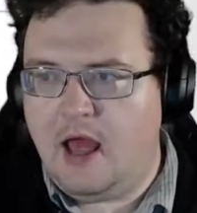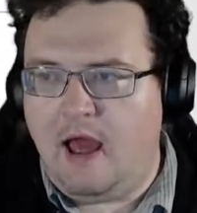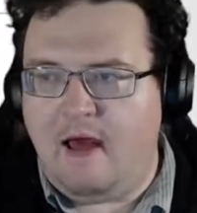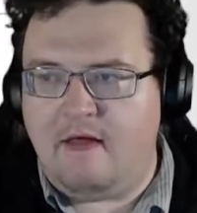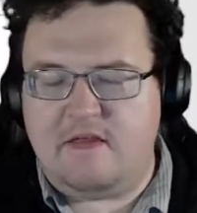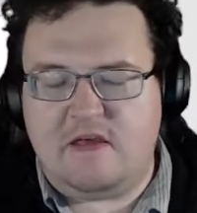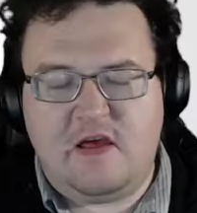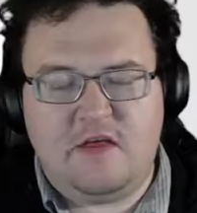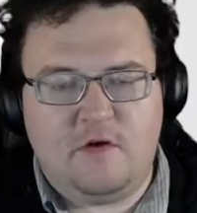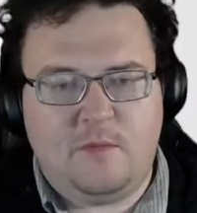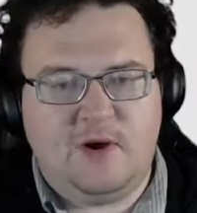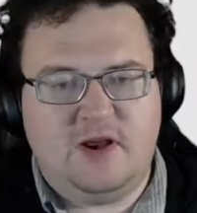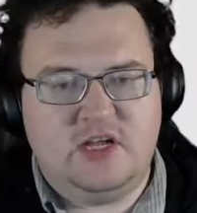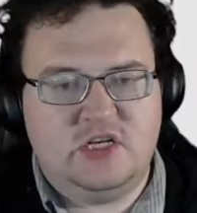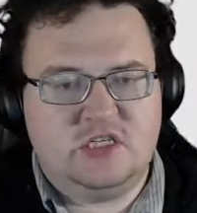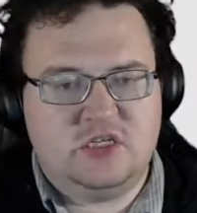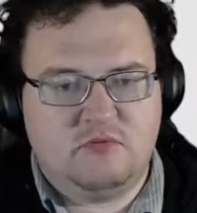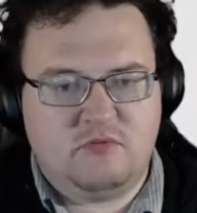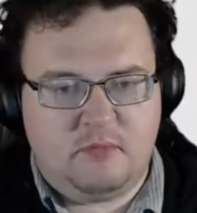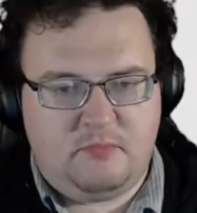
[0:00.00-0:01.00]
And the other one
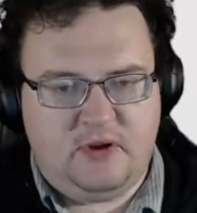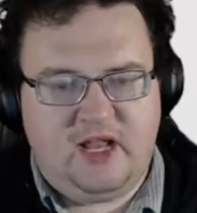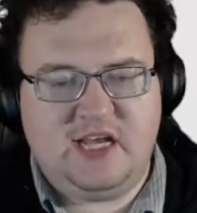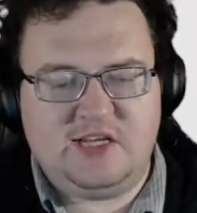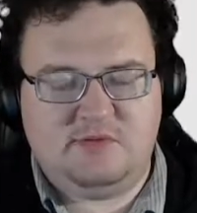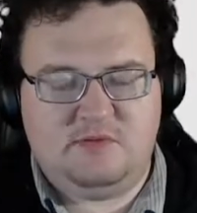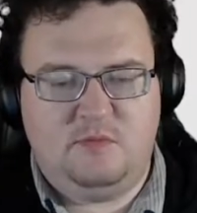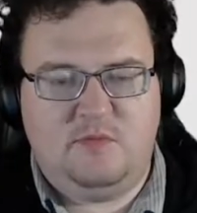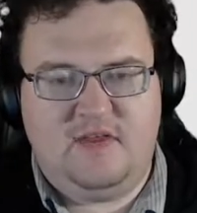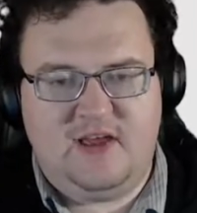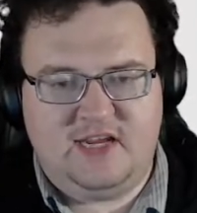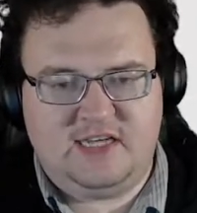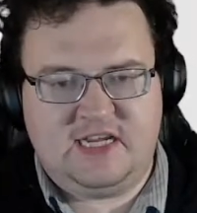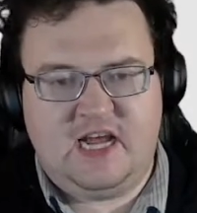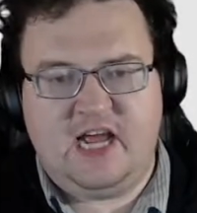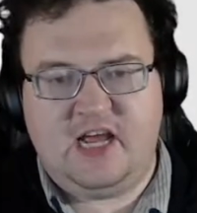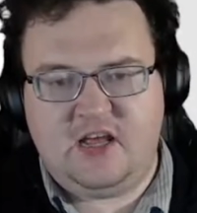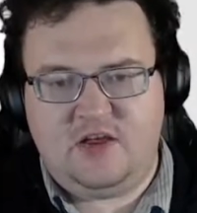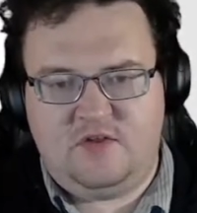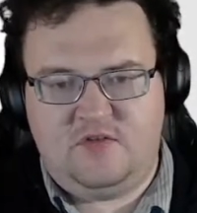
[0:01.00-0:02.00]
is the replacement, where they
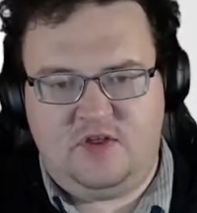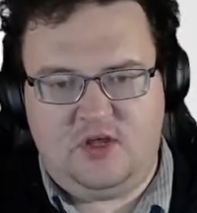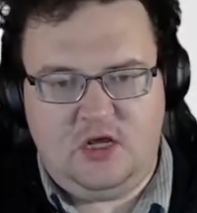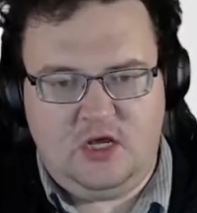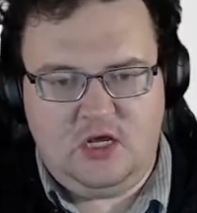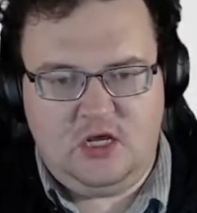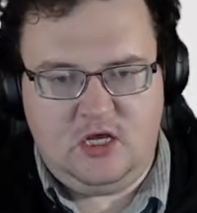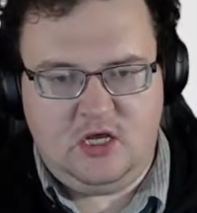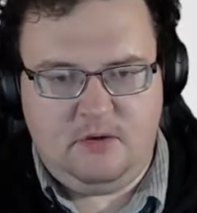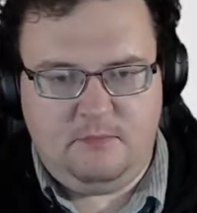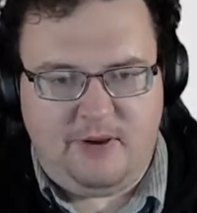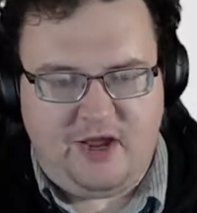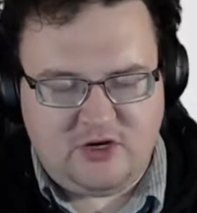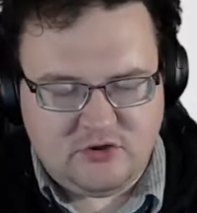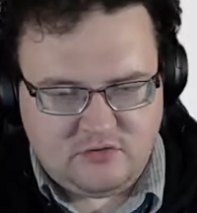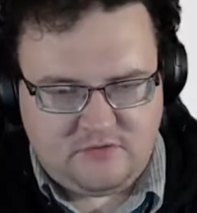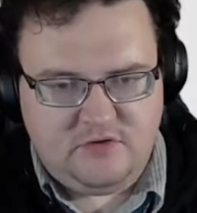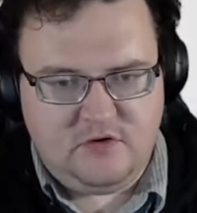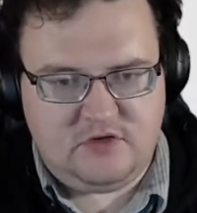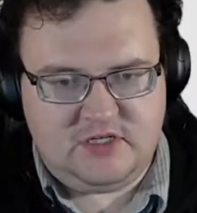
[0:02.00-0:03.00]
take the
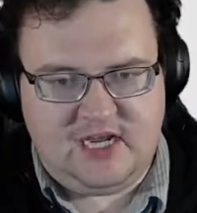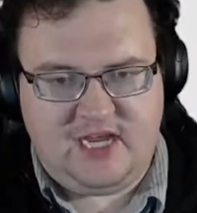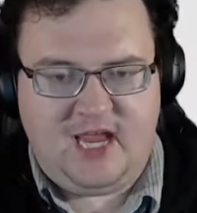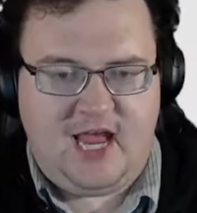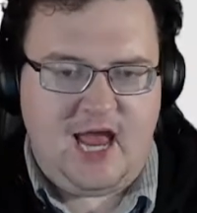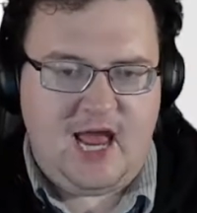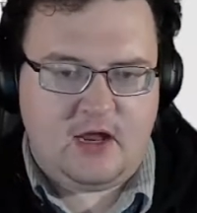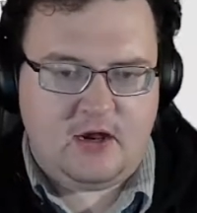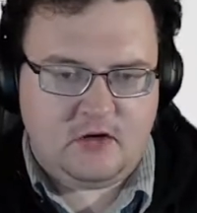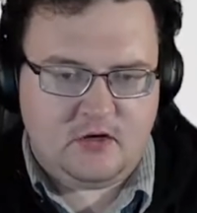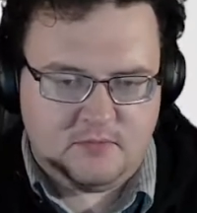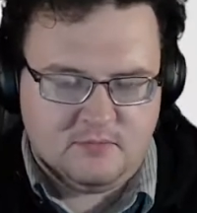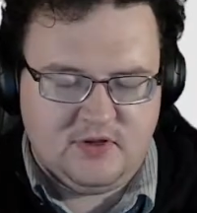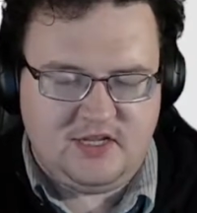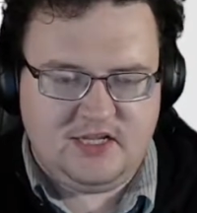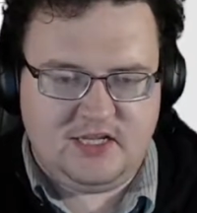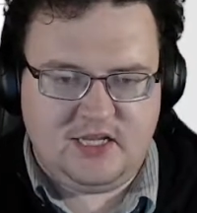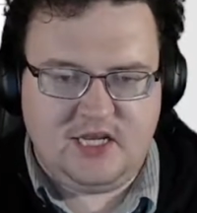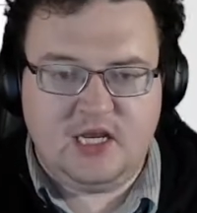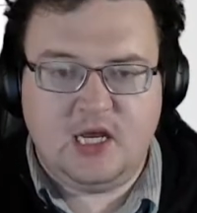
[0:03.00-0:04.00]
petrol fuel tank out
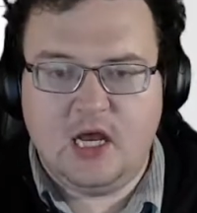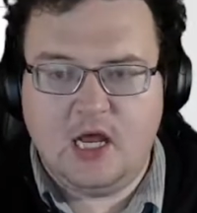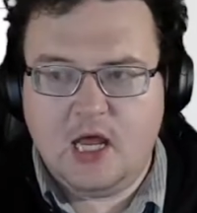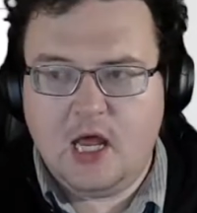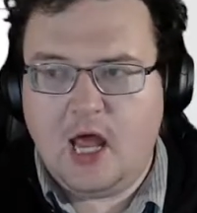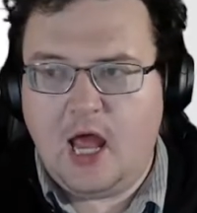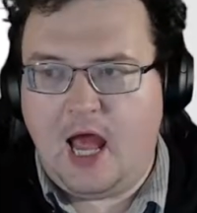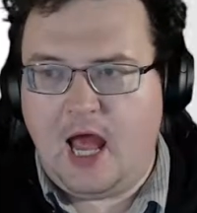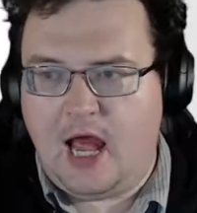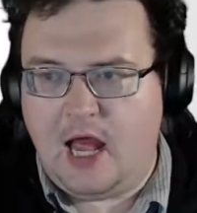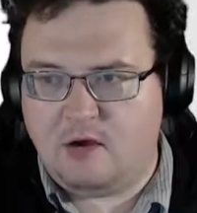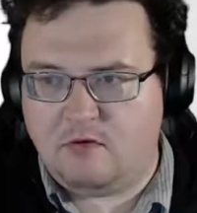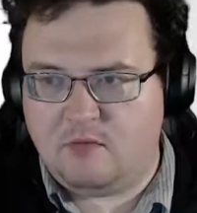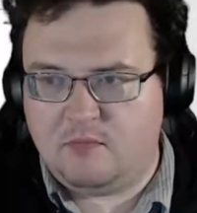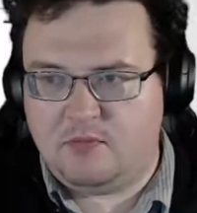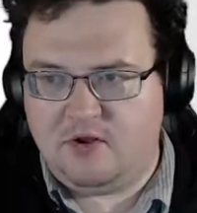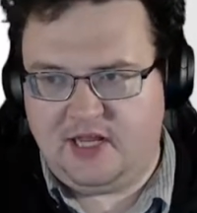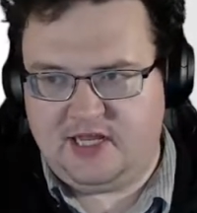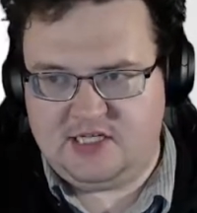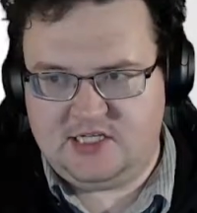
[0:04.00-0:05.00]
completely and
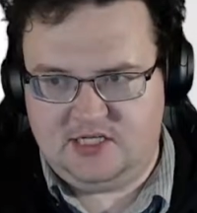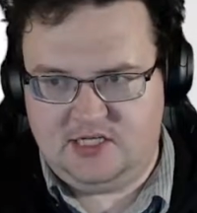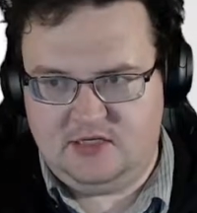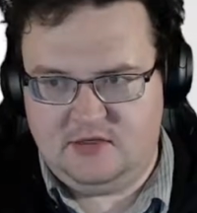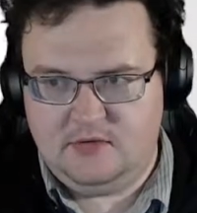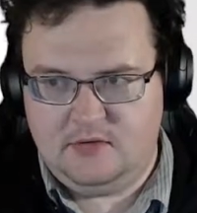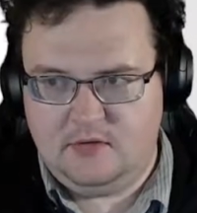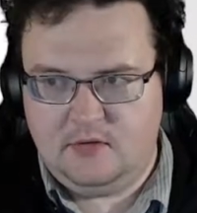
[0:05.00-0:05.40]
replace it